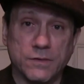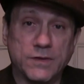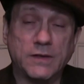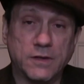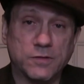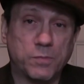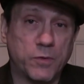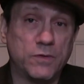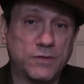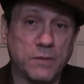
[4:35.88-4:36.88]
Sitka
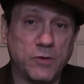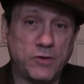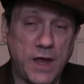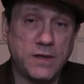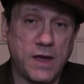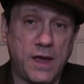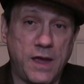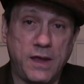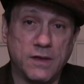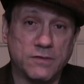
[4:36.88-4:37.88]
spruce and
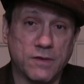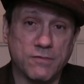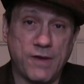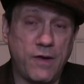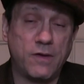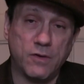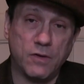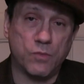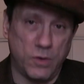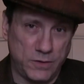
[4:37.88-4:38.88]
Mountenier is a very
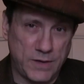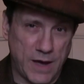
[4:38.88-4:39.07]
good wood